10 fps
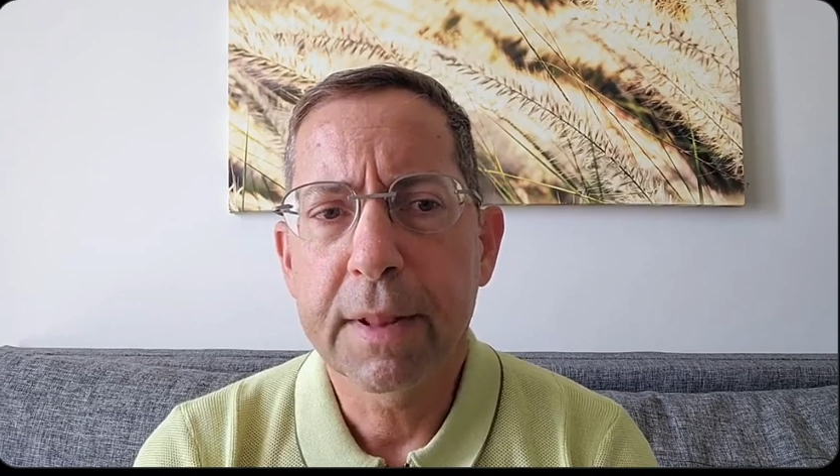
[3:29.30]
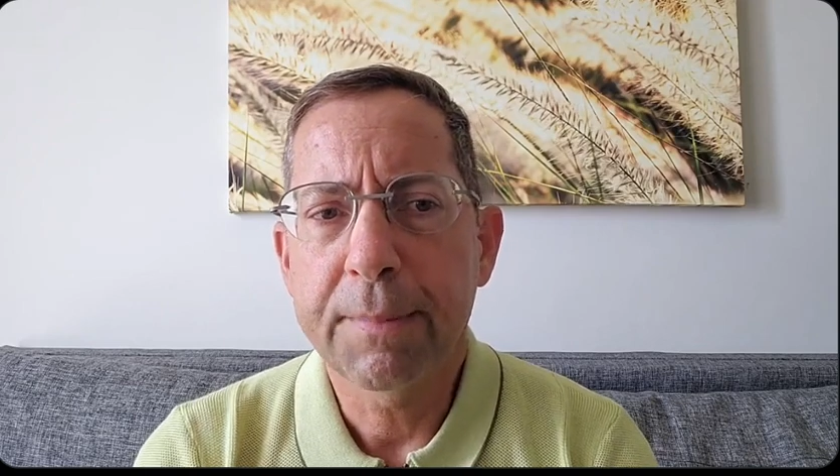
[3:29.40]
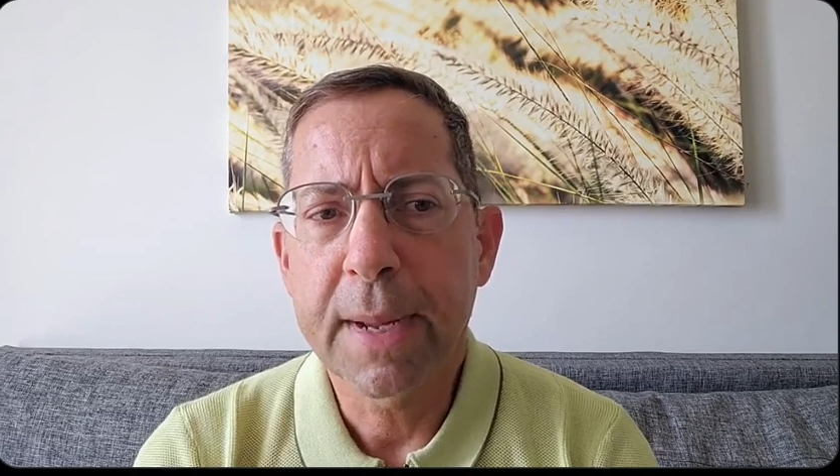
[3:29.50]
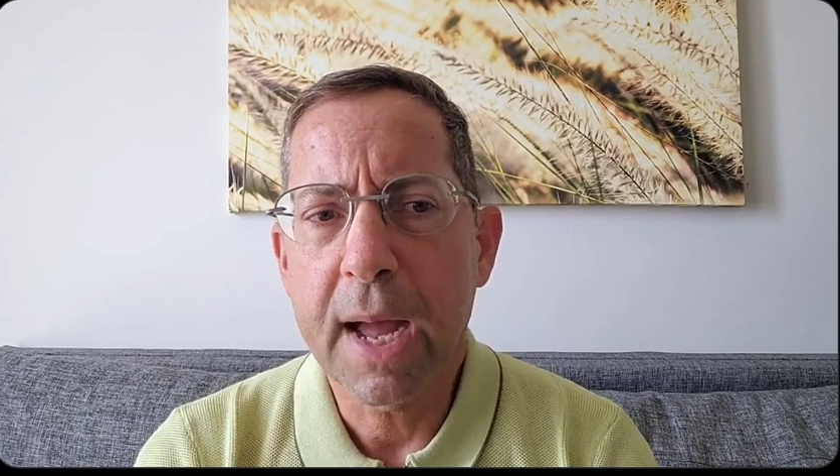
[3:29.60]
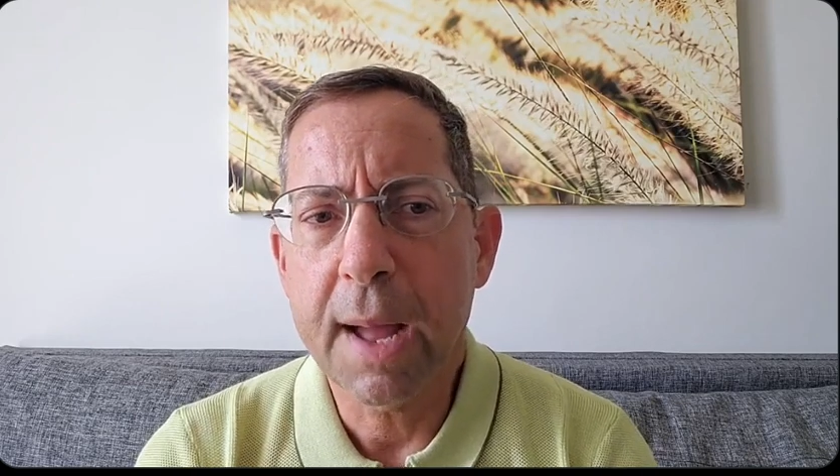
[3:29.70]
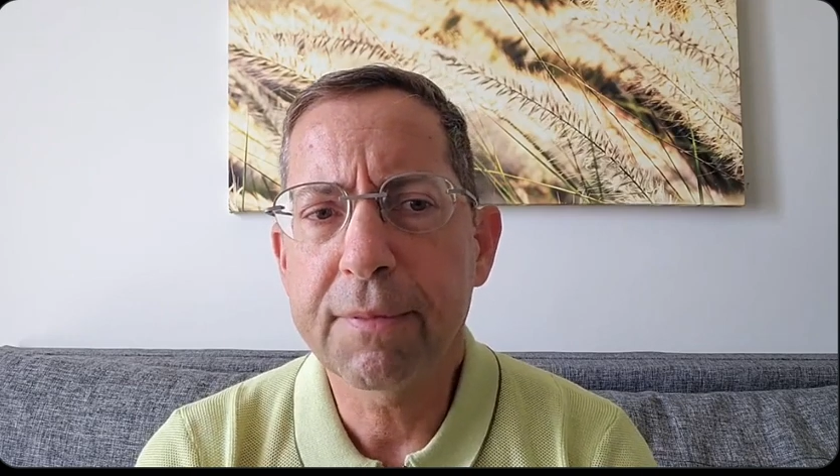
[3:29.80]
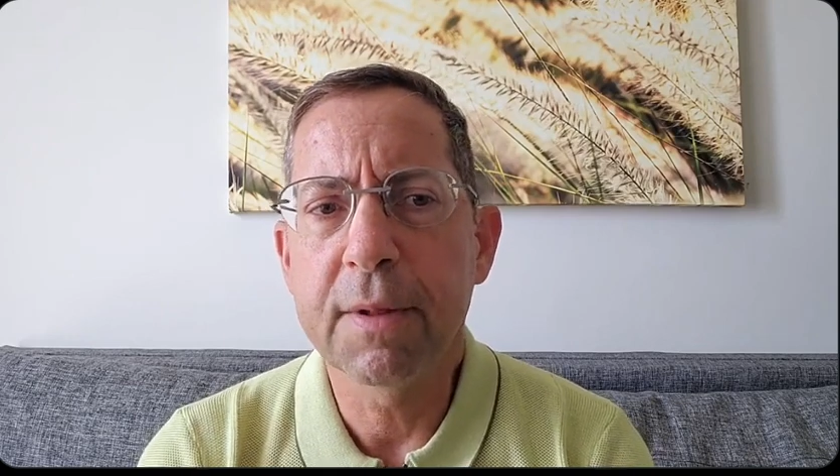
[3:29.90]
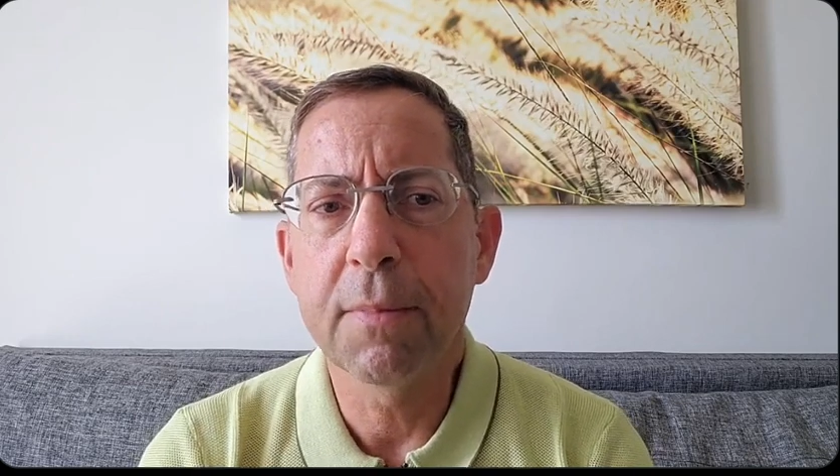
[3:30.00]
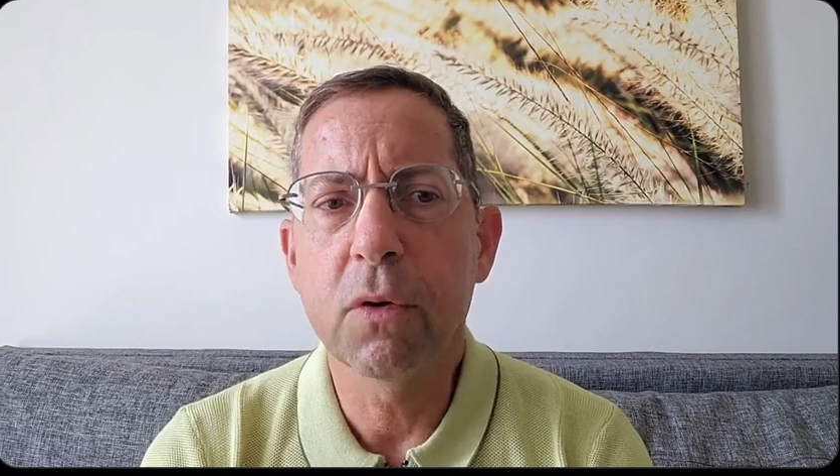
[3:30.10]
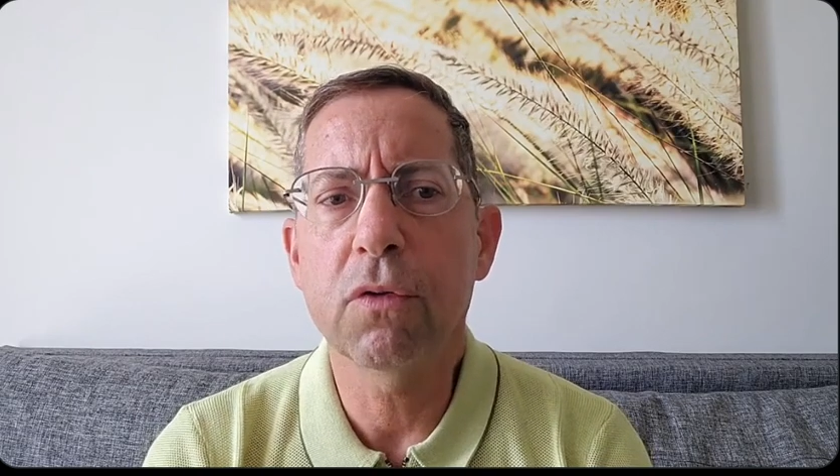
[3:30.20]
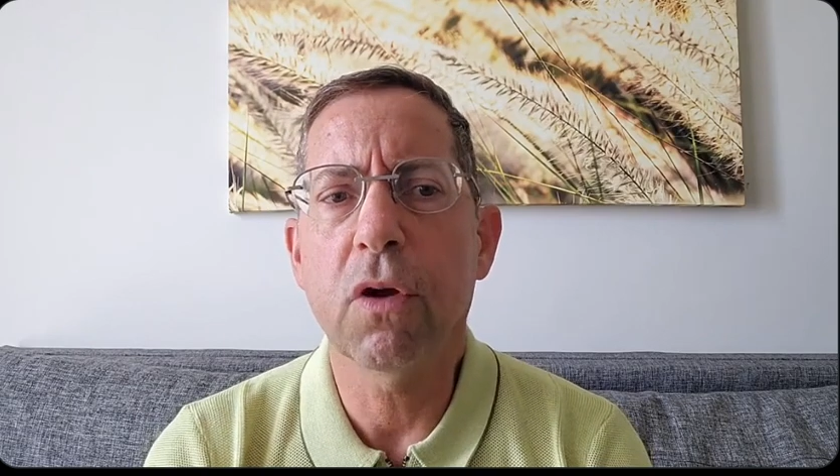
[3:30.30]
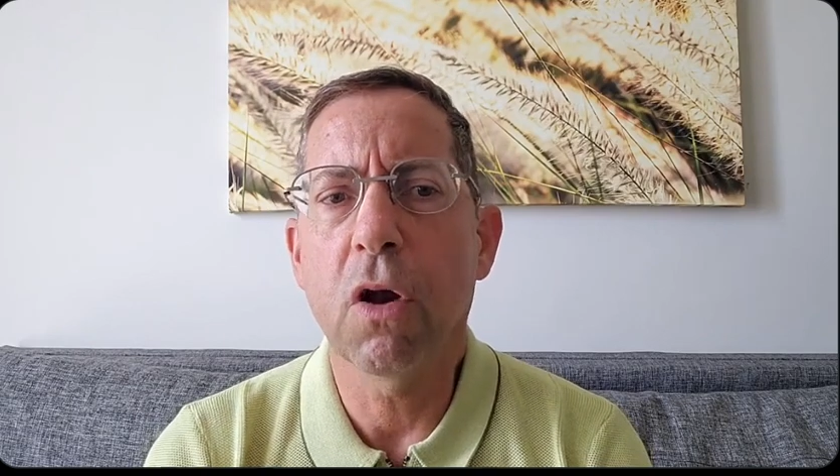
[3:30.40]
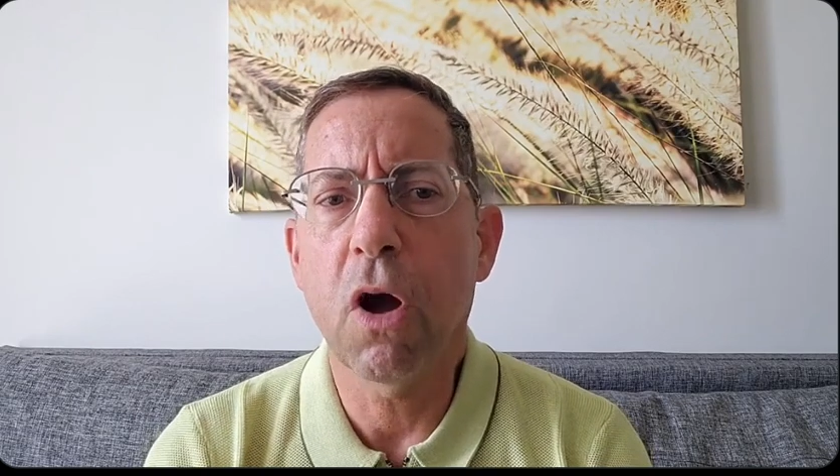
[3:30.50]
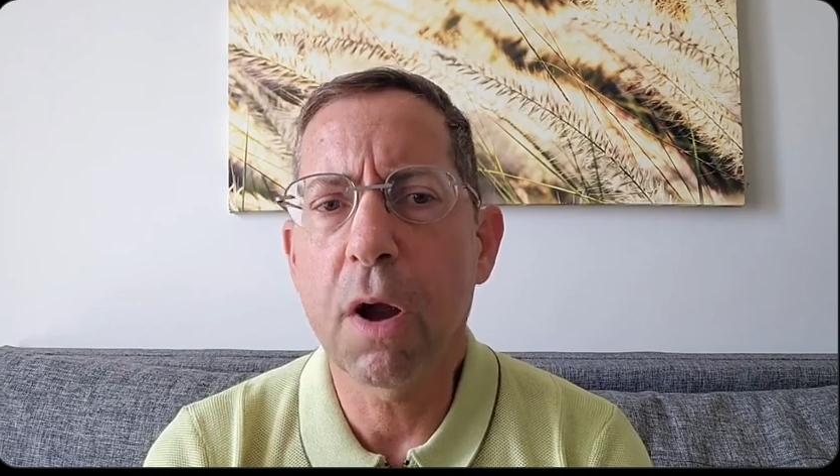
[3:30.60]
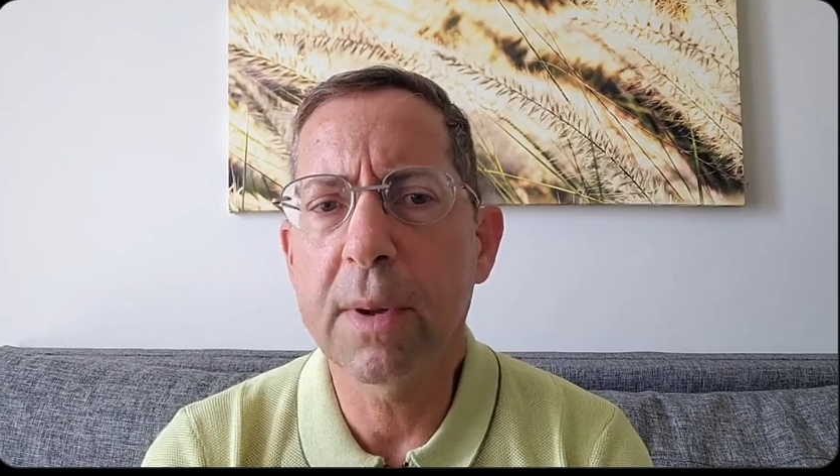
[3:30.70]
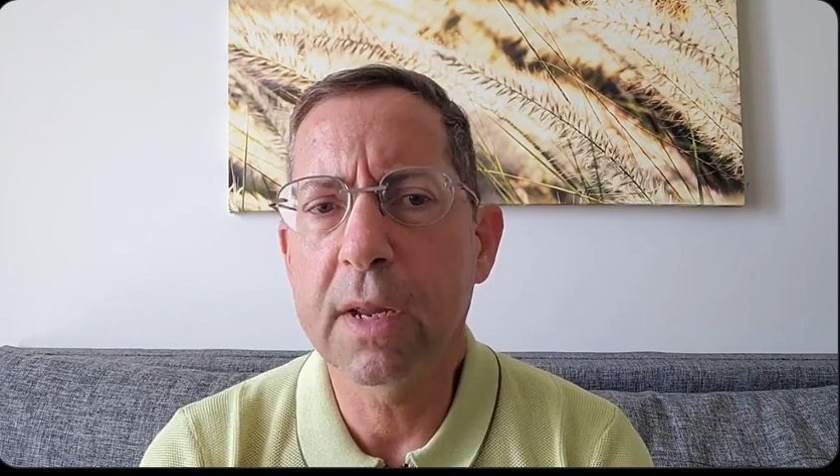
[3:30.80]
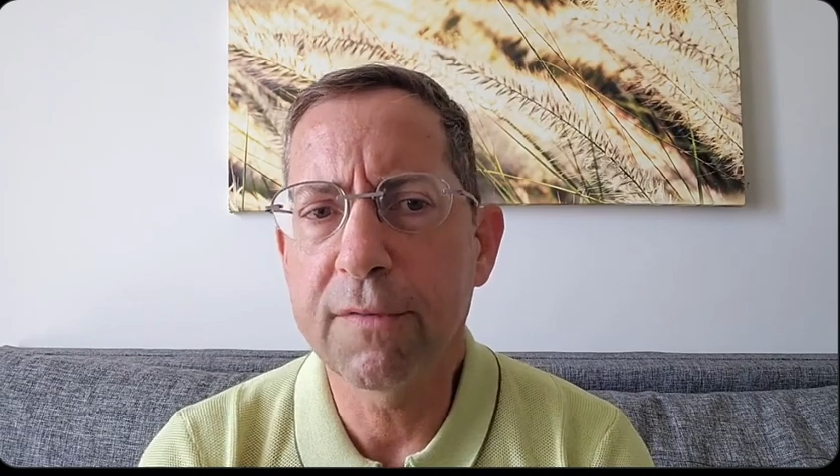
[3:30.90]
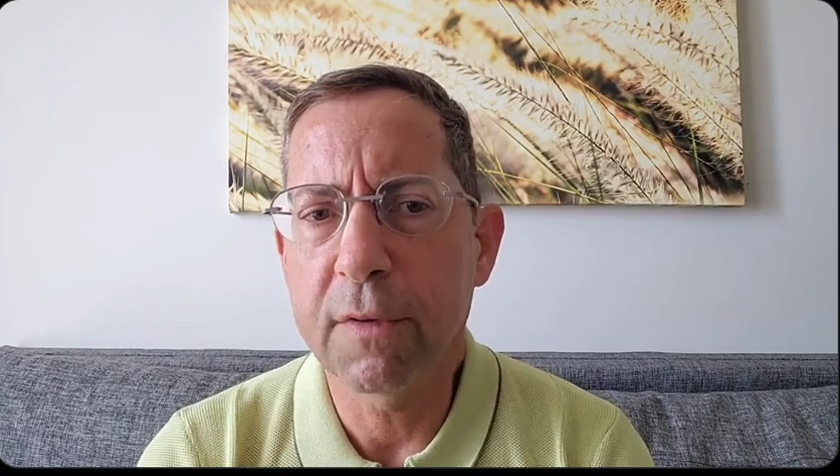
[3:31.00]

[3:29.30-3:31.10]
But perhaps the most alarming